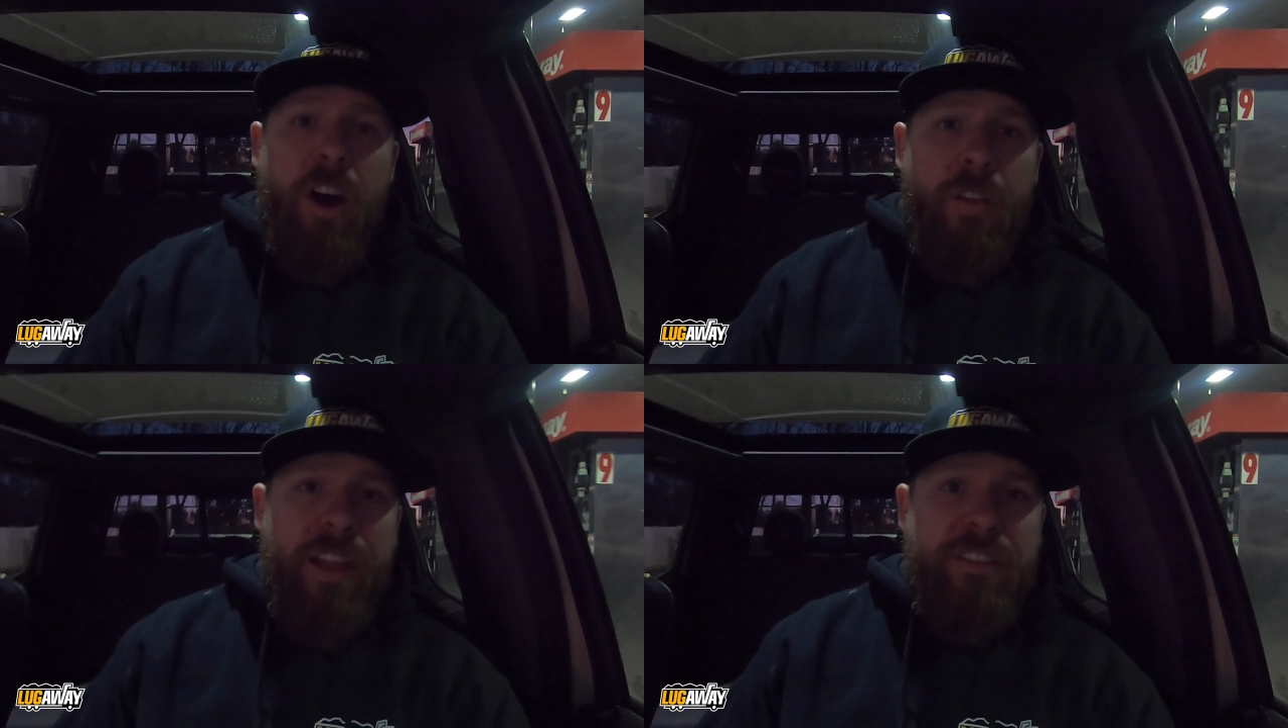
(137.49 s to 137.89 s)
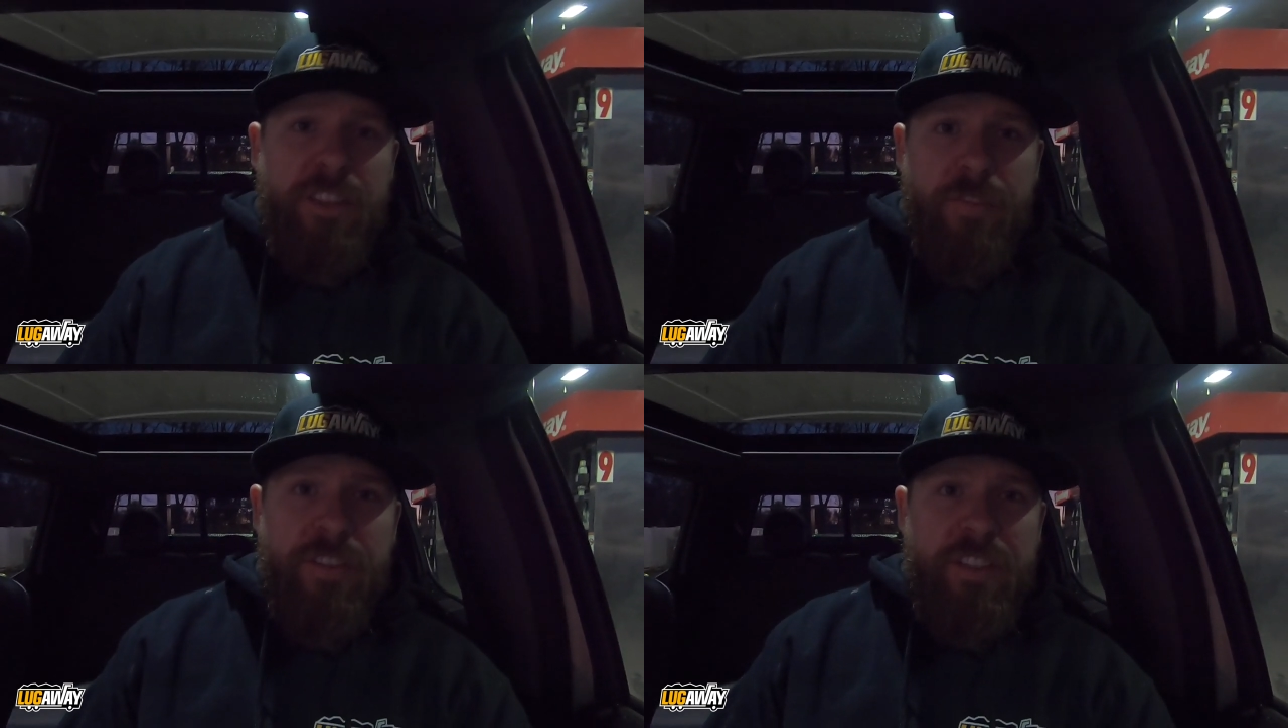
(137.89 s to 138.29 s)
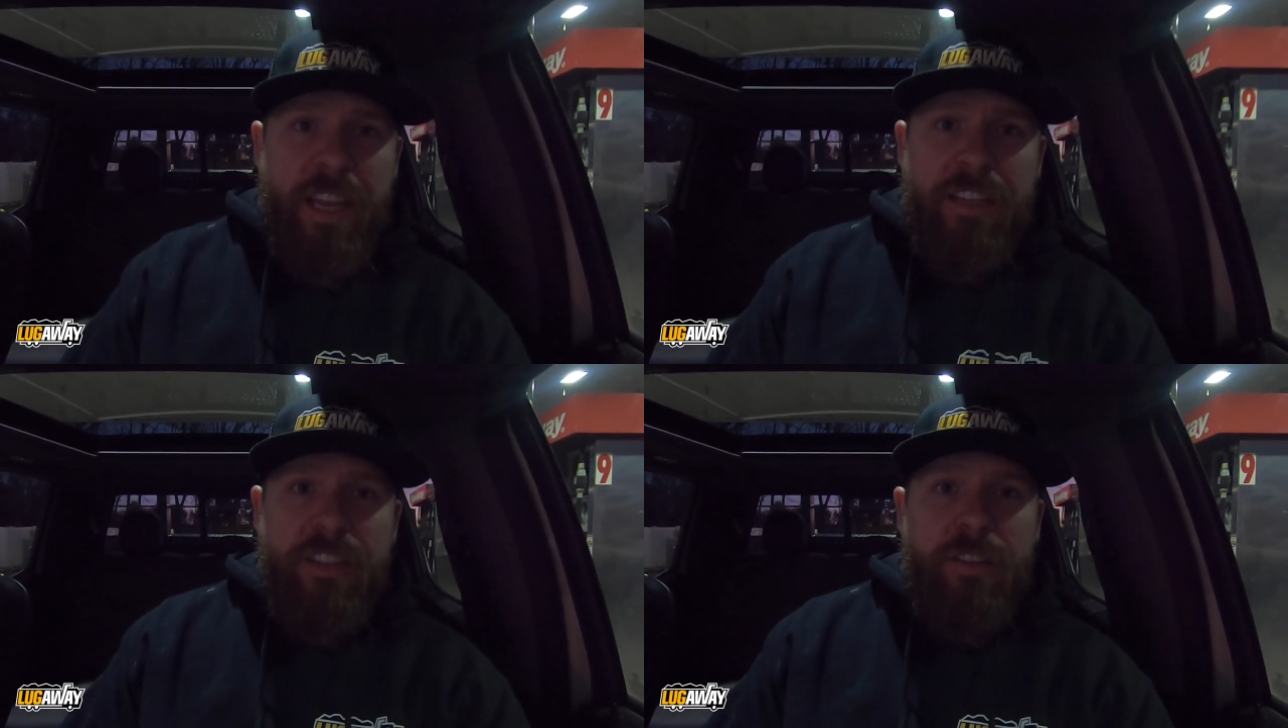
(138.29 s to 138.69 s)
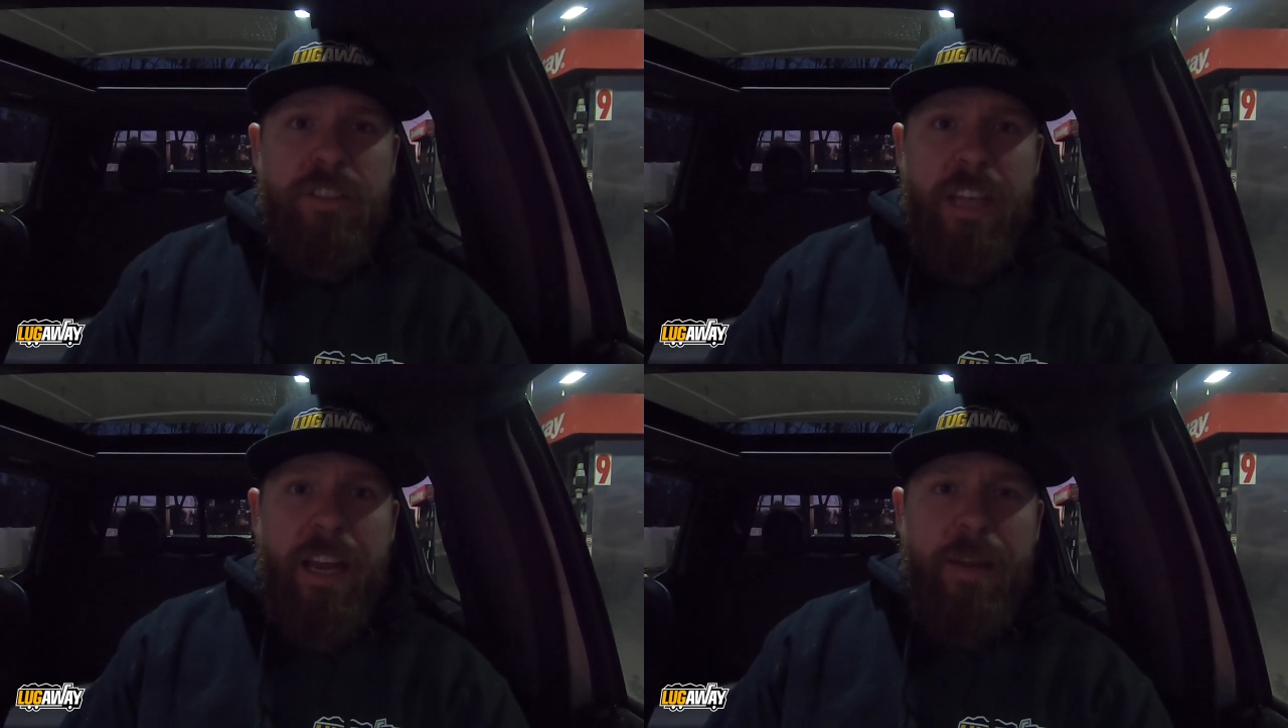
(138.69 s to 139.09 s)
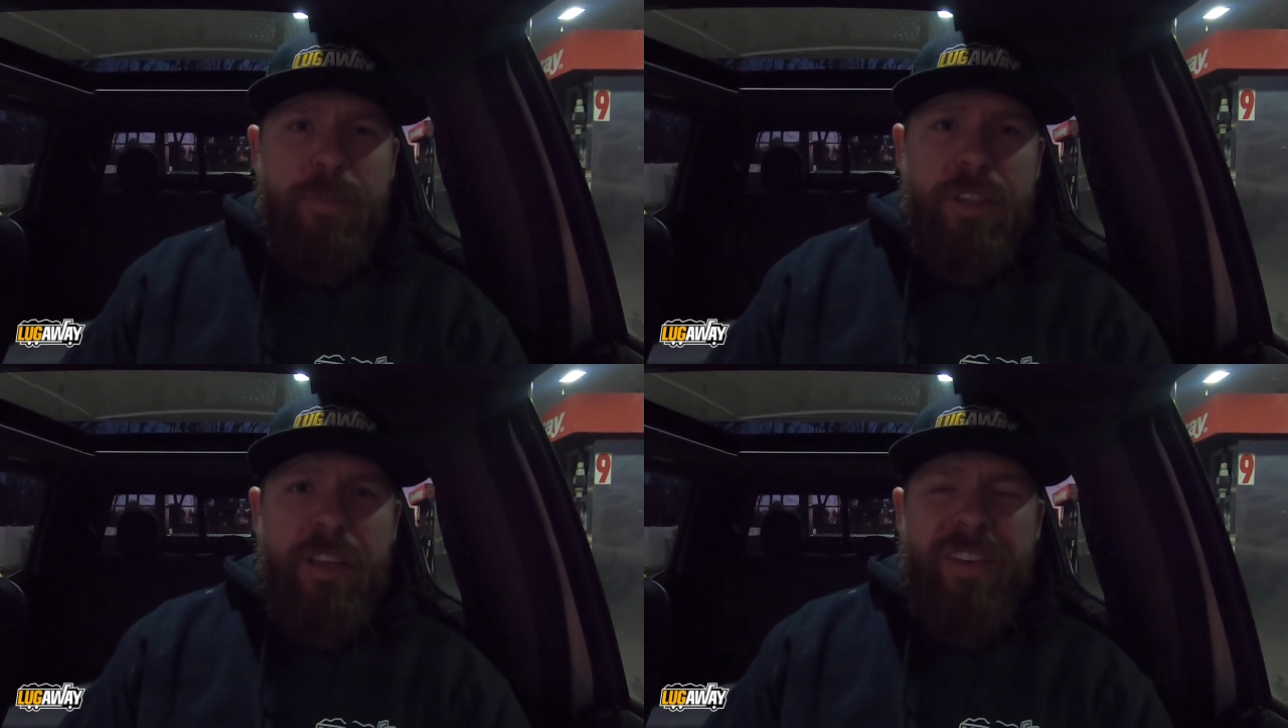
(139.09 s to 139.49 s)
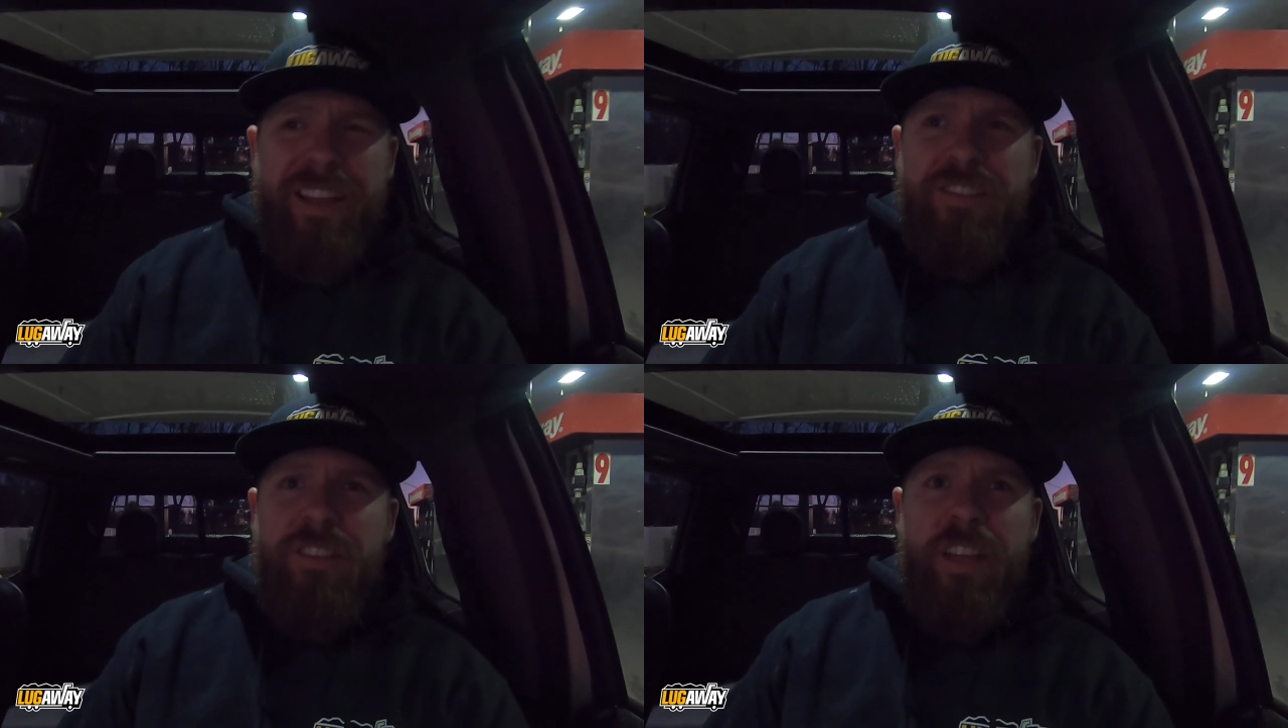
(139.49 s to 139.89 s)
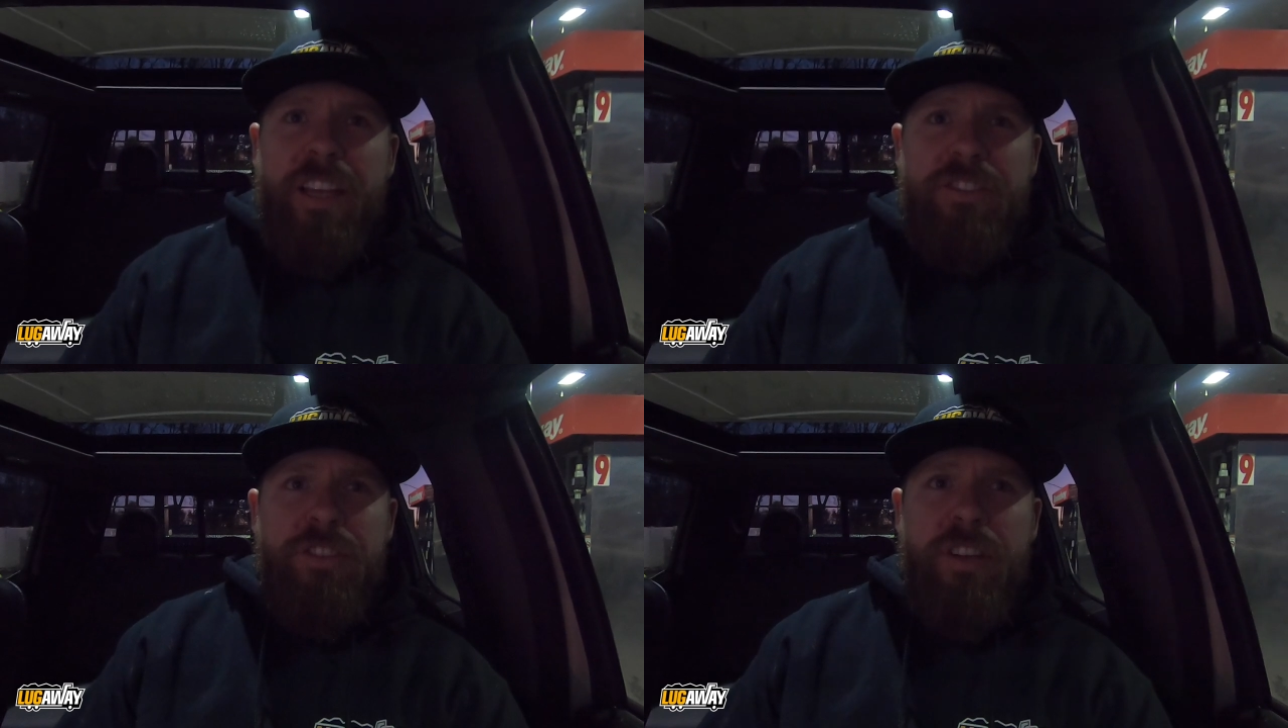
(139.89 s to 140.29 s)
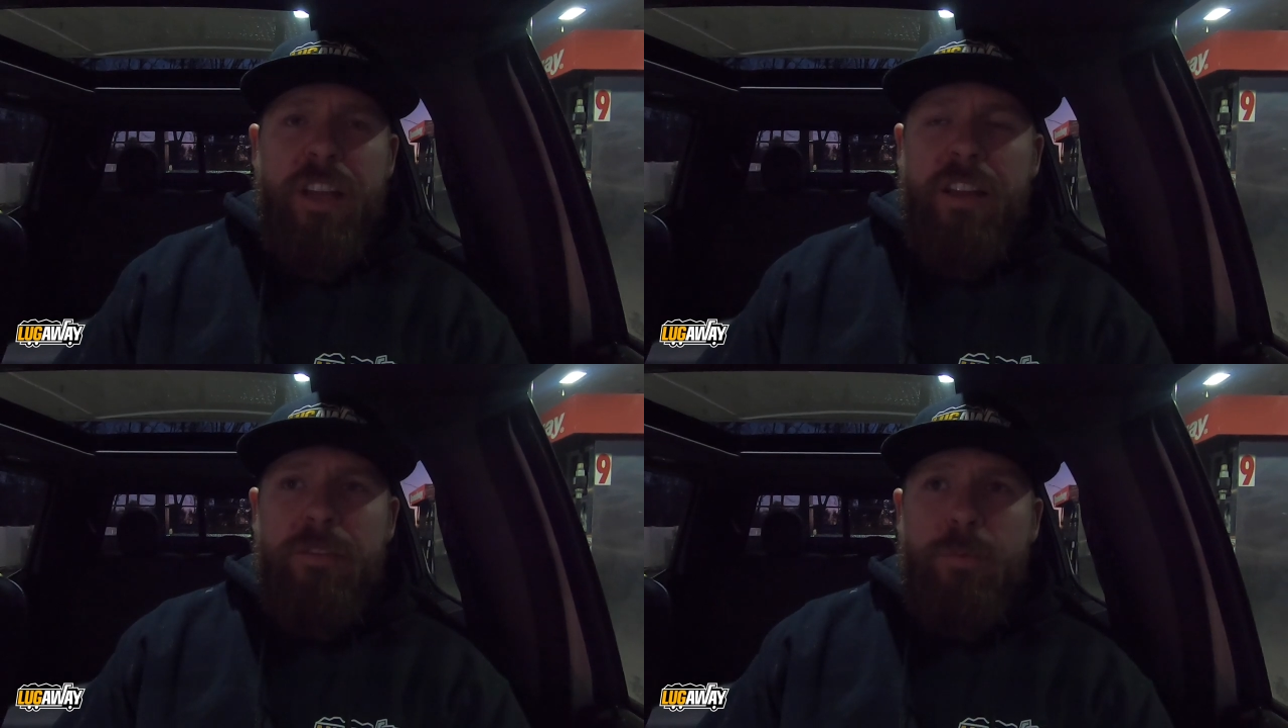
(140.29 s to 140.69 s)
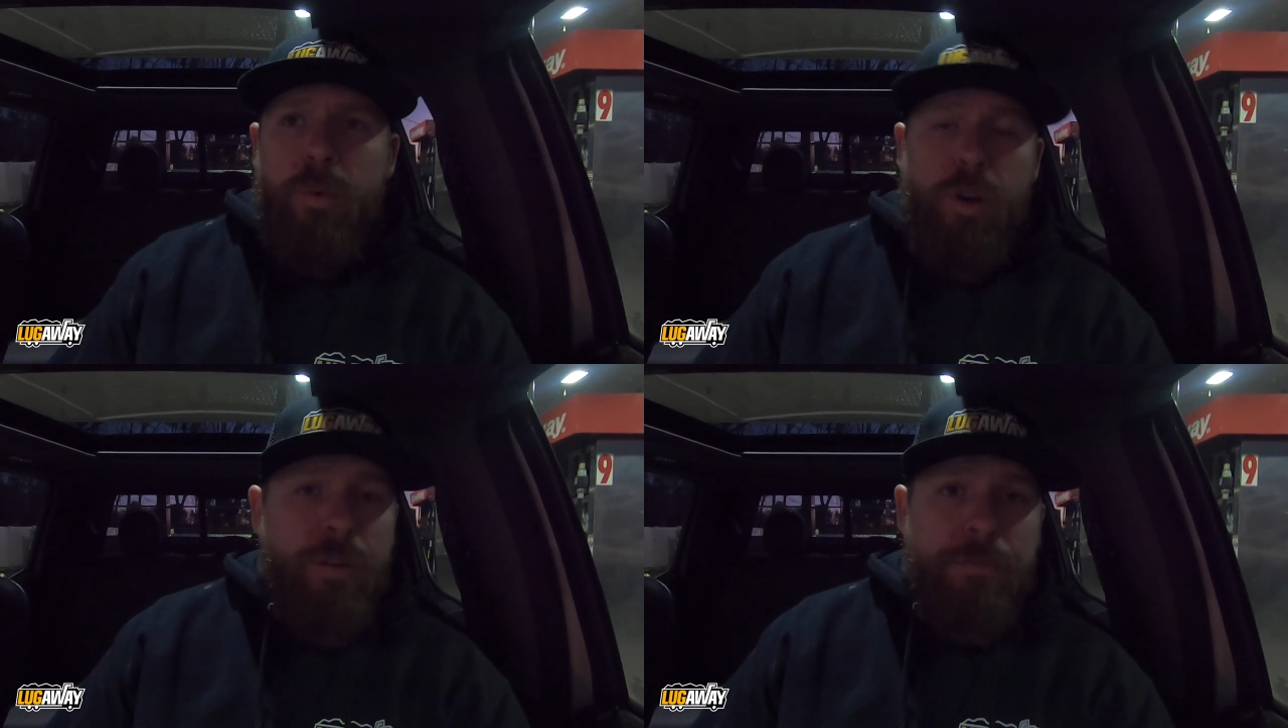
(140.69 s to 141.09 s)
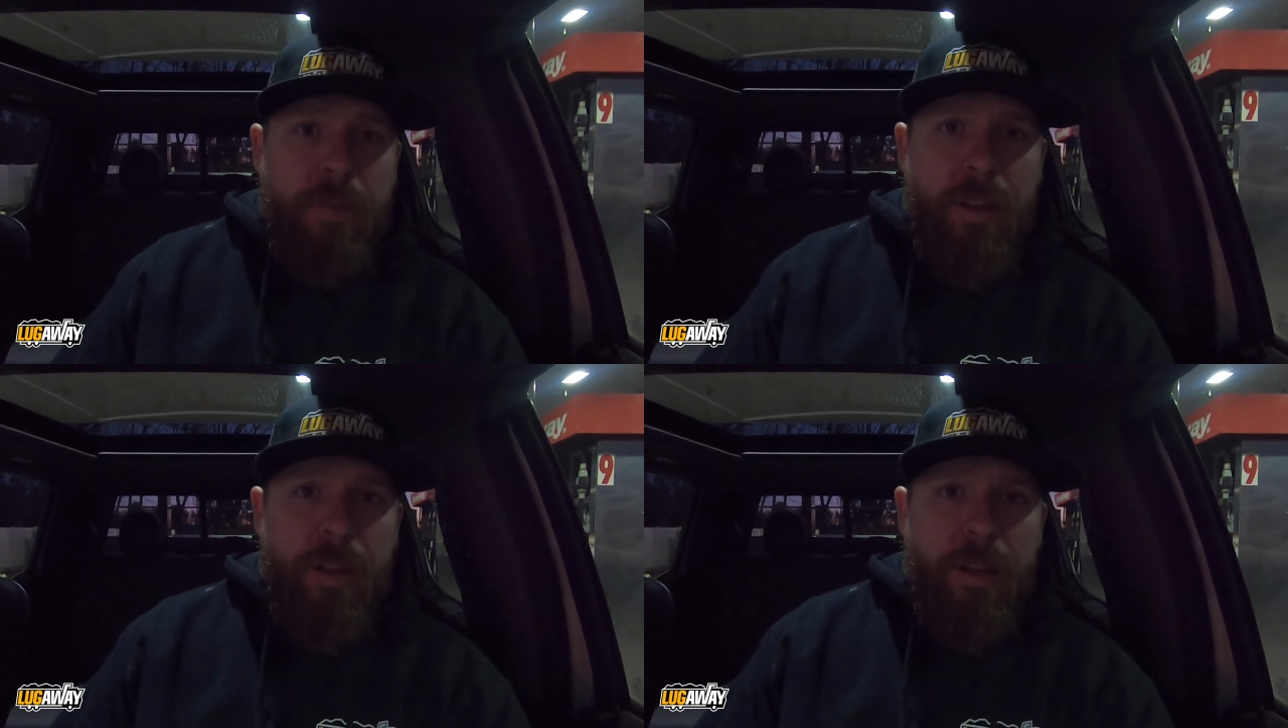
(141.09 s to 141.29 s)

All that stuff is staged outside, I believe, insulation and wood.